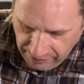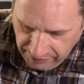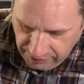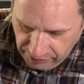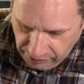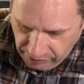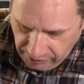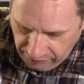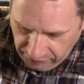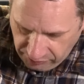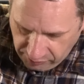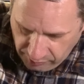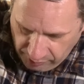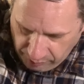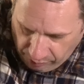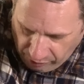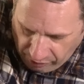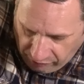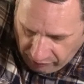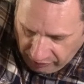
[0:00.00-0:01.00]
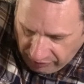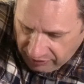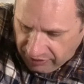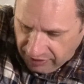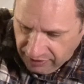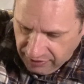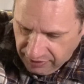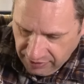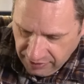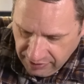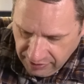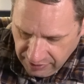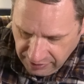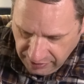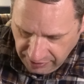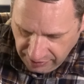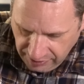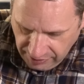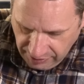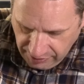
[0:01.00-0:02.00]
They don't have to be perfect.
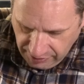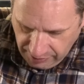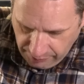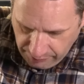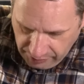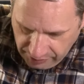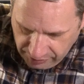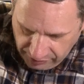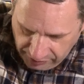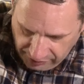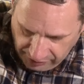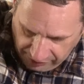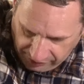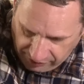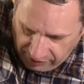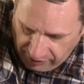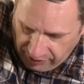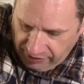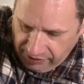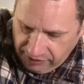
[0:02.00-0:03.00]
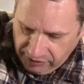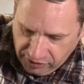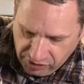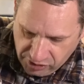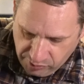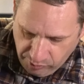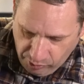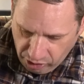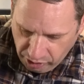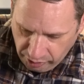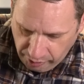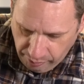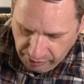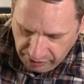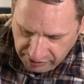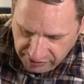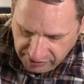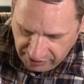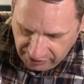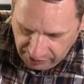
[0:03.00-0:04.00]
They're going to get cut into smaller
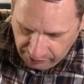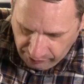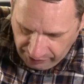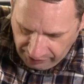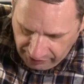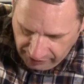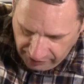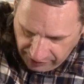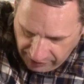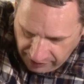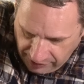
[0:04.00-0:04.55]
bits anyway